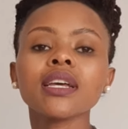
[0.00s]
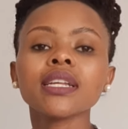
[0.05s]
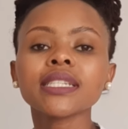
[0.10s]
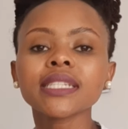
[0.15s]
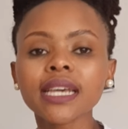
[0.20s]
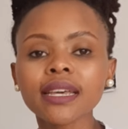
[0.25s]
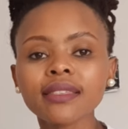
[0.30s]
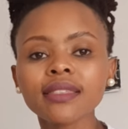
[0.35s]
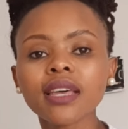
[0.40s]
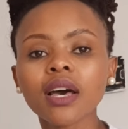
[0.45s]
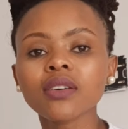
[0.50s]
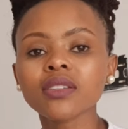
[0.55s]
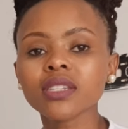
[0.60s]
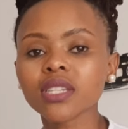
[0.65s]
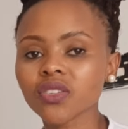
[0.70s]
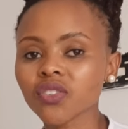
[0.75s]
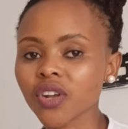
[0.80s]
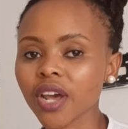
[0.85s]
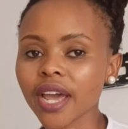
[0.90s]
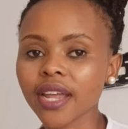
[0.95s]

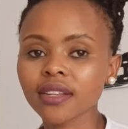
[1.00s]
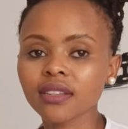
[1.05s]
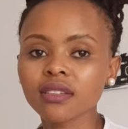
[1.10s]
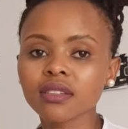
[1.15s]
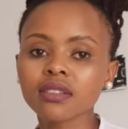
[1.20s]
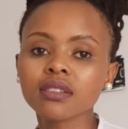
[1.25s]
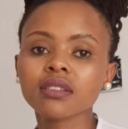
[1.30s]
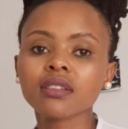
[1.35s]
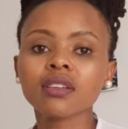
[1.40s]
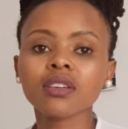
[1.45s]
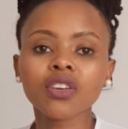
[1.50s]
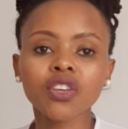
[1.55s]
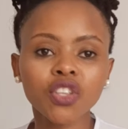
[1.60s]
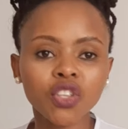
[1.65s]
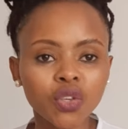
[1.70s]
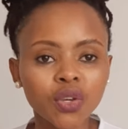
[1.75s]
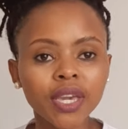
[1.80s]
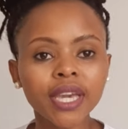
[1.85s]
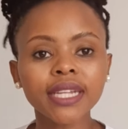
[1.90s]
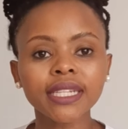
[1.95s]
10,000 Rand
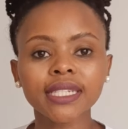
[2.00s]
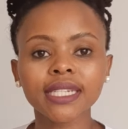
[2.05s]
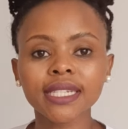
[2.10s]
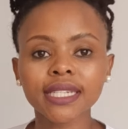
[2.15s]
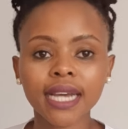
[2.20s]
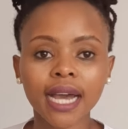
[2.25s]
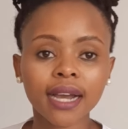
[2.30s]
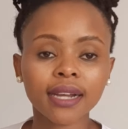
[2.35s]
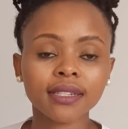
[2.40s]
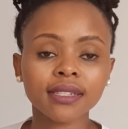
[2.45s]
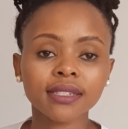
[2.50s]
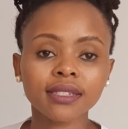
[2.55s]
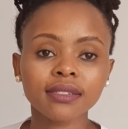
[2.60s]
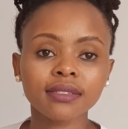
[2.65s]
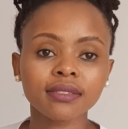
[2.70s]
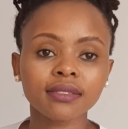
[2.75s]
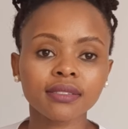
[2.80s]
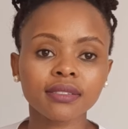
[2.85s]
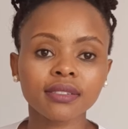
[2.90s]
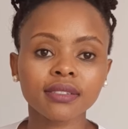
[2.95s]
you can deduct
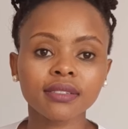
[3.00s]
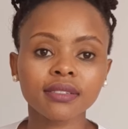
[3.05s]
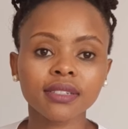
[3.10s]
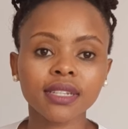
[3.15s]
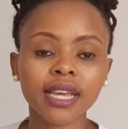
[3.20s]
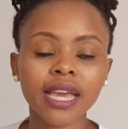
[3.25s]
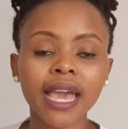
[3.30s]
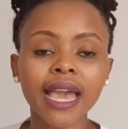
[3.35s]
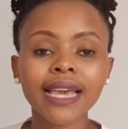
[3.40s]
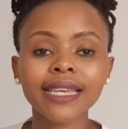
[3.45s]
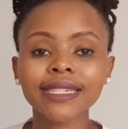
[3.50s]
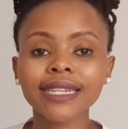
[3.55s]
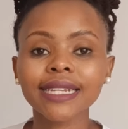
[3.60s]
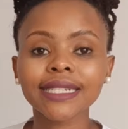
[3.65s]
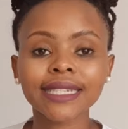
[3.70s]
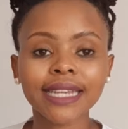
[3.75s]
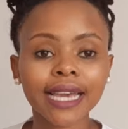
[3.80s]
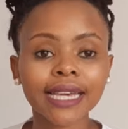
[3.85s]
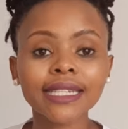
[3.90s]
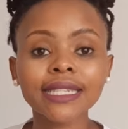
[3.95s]
as a
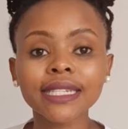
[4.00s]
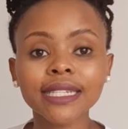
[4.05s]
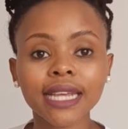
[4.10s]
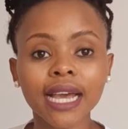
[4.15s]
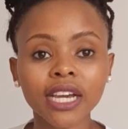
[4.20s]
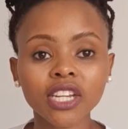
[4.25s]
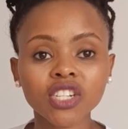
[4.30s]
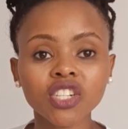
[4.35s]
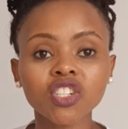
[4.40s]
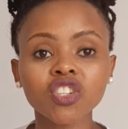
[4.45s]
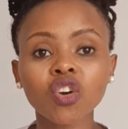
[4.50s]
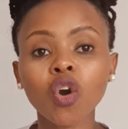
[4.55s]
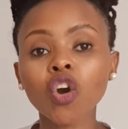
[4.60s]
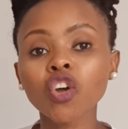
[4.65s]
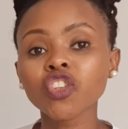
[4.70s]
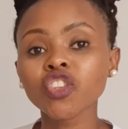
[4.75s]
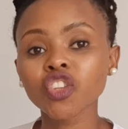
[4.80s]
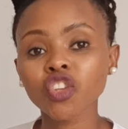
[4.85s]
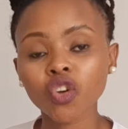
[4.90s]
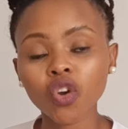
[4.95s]
tax deduction
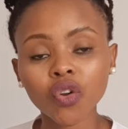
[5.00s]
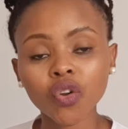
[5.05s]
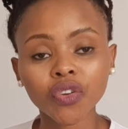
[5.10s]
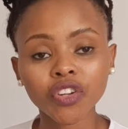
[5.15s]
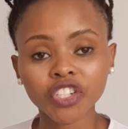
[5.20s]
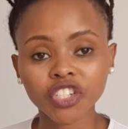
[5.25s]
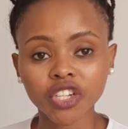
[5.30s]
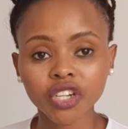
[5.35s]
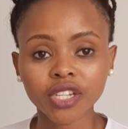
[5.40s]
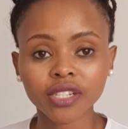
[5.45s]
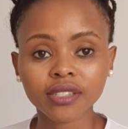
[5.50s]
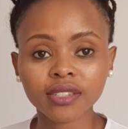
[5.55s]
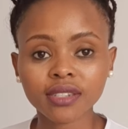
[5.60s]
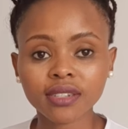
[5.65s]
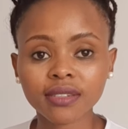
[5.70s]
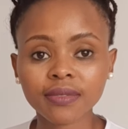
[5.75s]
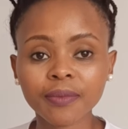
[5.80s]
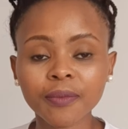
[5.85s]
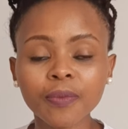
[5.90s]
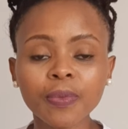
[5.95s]
on your returns.